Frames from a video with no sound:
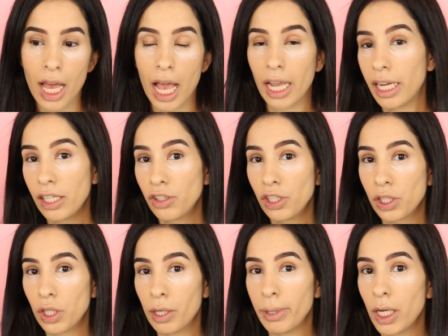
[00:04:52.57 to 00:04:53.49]
I guess
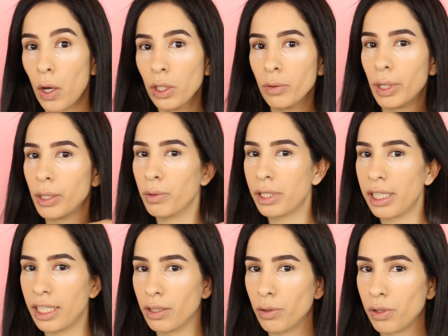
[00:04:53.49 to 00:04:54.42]
she's gonna be the only one who
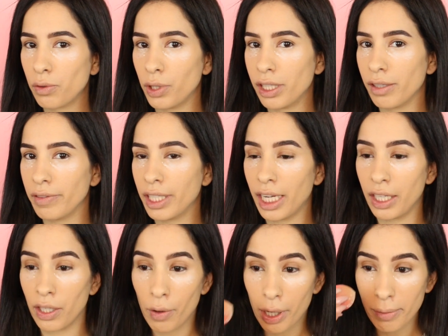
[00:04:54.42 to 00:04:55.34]
slayed those streets of L A,
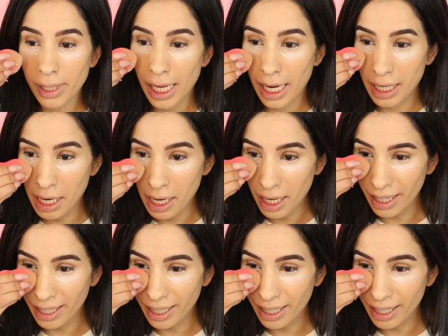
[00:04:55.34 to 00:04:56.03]
you know what I'm saying?